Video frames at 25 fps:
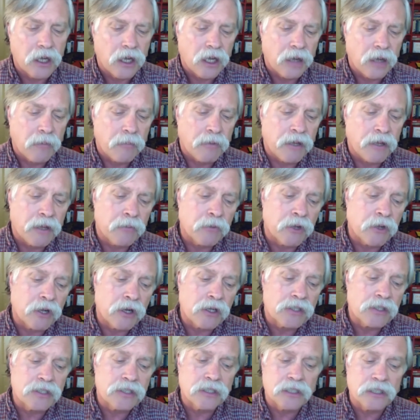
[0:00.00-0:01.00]
And we
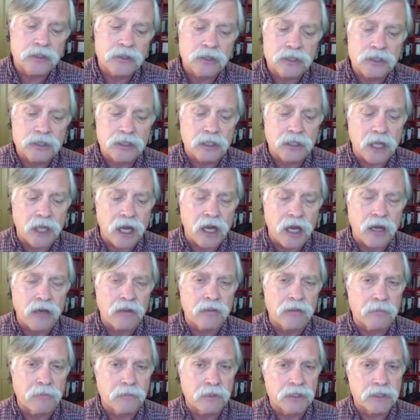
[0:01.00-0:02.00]
are seeing just a lot
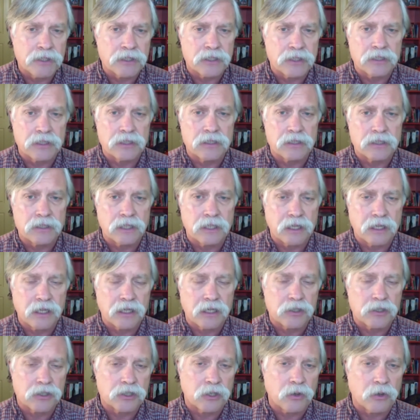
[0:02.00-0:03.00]
of the businesses
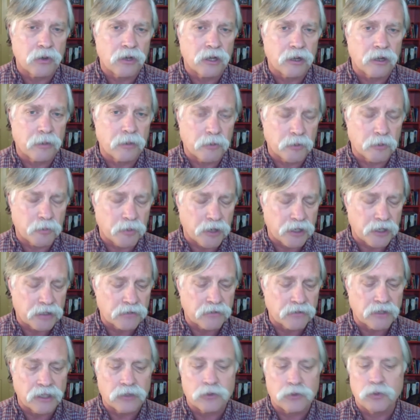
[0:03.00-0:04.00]
showing up with
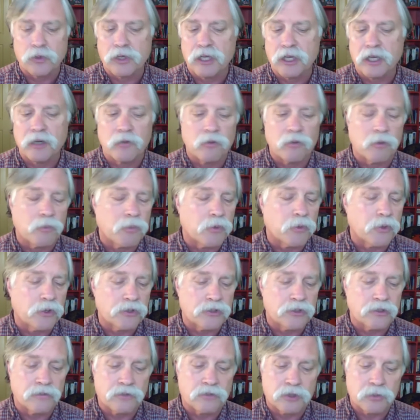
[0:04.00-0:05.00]
positive cases. We're getting
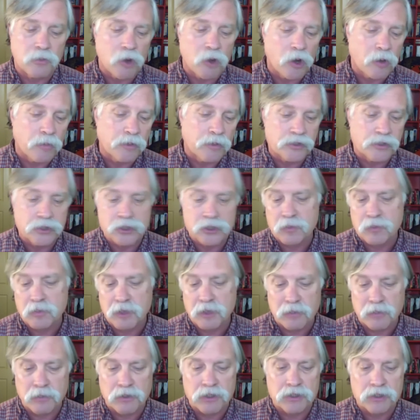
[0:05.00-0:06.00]
reports of small businesses,
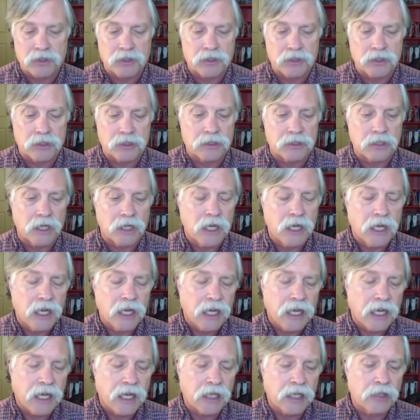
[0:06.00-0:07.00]
big businesses.
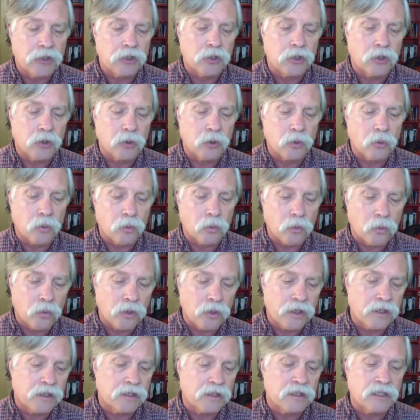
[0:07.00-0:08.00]
And,
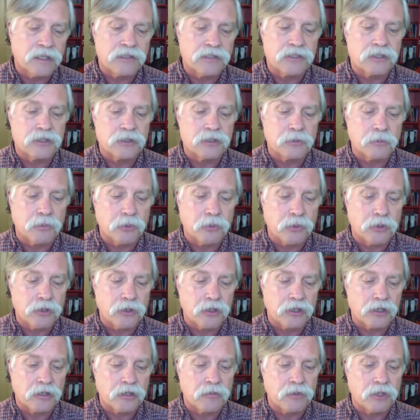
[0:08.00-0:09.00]
one of the things that's
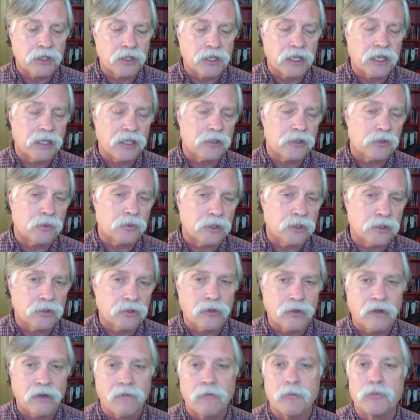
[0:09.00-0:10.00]
important to communicate is we
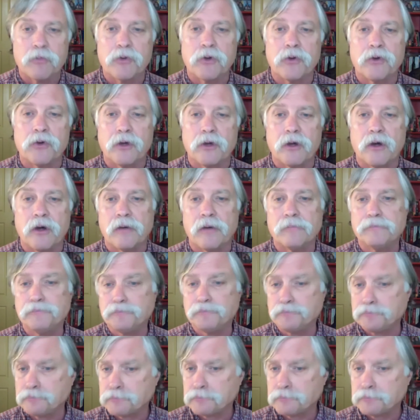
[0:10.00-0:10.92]
do have a protocol.